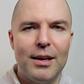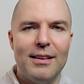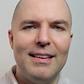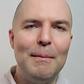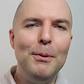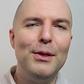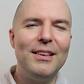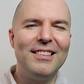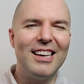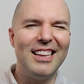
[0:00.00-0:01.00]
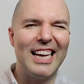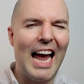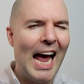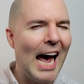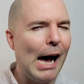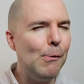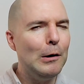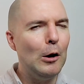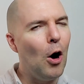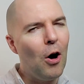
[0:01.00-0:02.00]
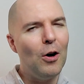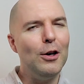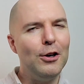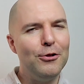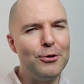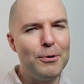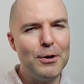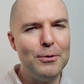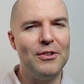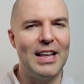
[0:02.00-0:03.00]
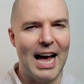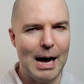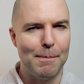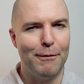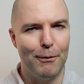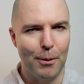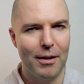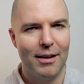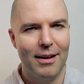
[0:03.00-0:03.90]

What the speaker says: Depth is kind of like, how long could you use the app for?